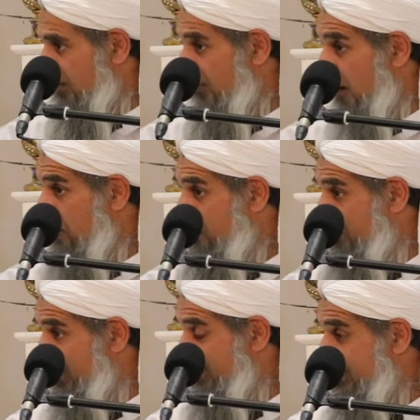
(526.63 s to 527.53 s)
That
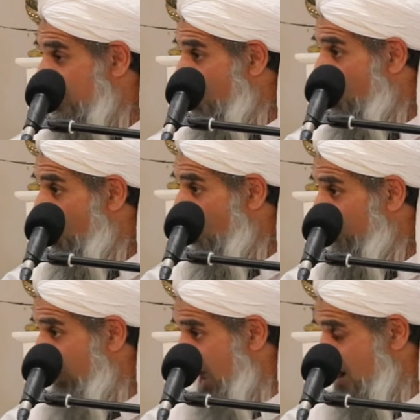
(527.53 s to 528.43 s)
piece
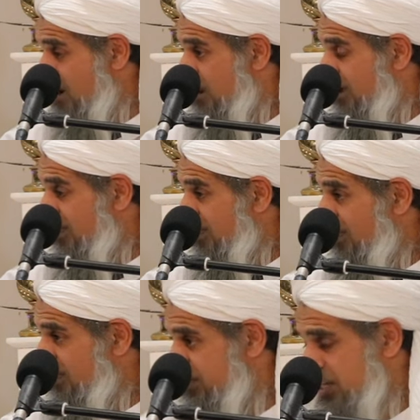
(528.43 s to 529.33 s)
of land
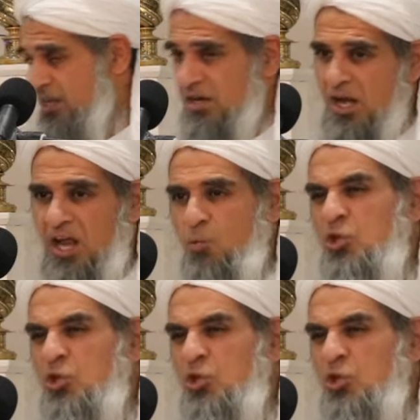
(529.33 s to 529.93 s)
is sacred land.